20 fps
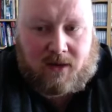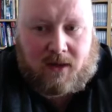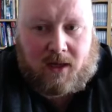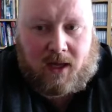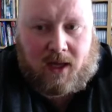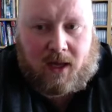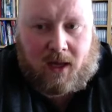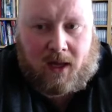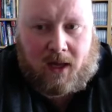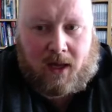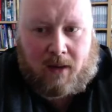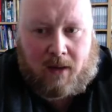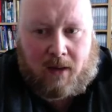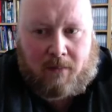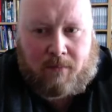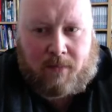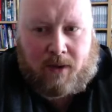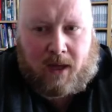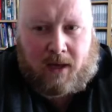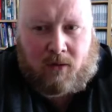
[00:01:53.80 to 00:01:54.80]

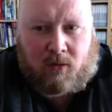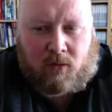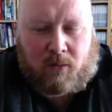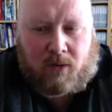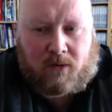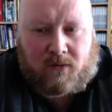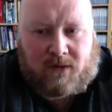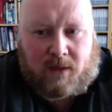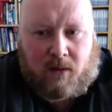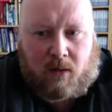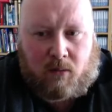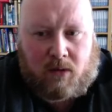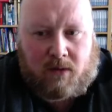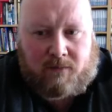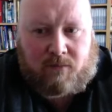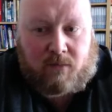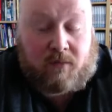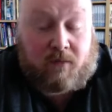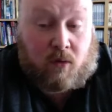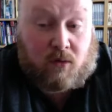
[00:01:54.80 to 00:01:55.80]
and almost come up with
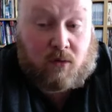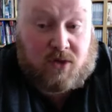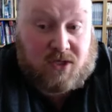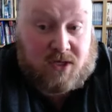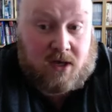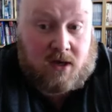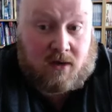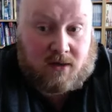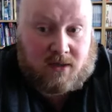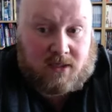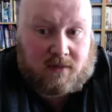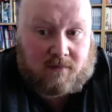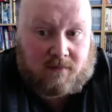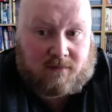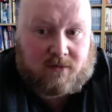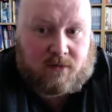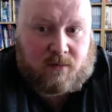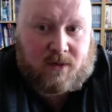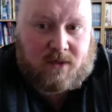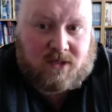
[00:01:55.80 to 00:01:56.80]
alternatives.
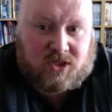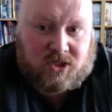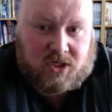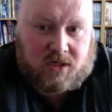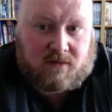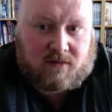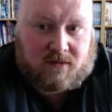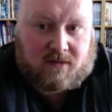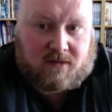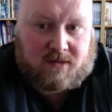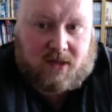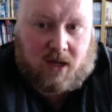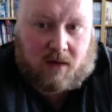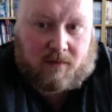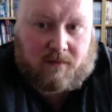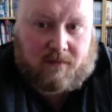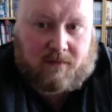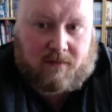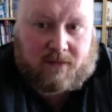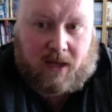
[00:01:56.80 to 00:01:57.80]
So when students and
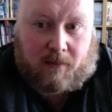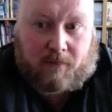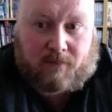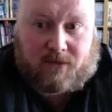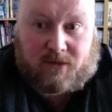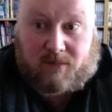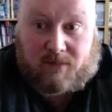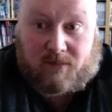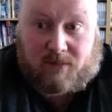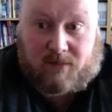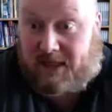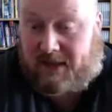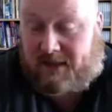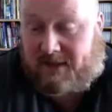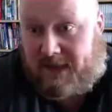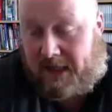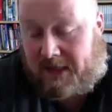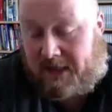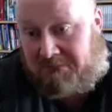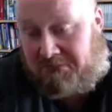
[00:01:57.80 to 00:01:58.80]
staff come to me and
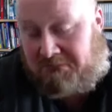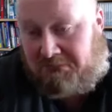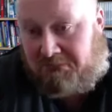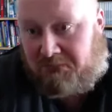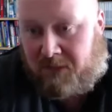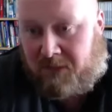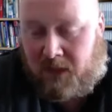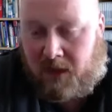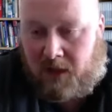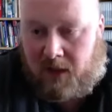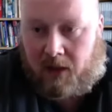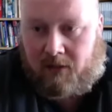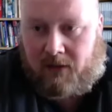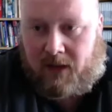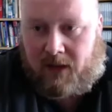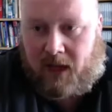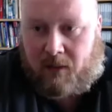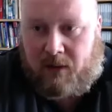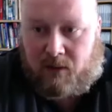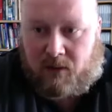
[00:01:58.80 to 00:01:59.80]
said, okay,
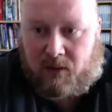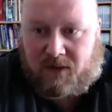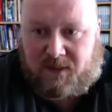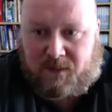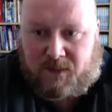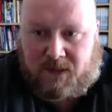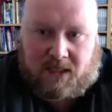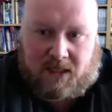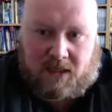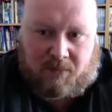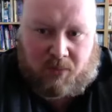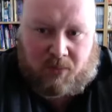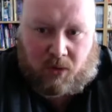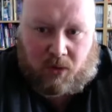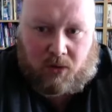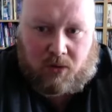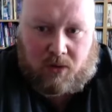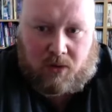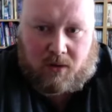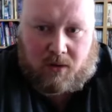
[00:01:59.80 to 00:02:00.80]
we want this particular
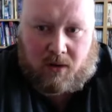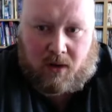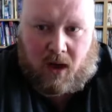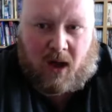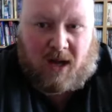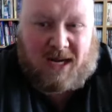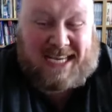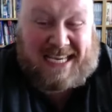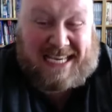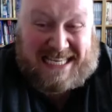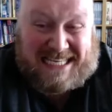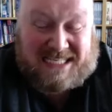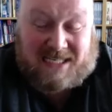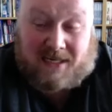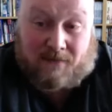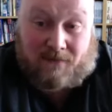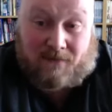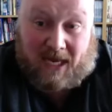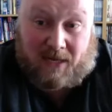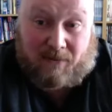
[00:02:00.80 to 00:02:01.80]
book, and it isn't
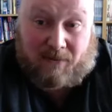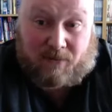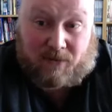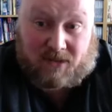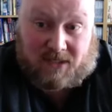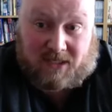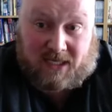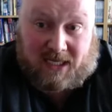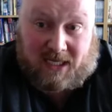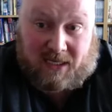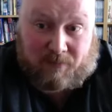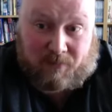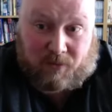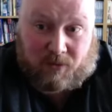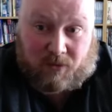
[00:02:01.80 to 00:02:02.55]
available as an ebook and we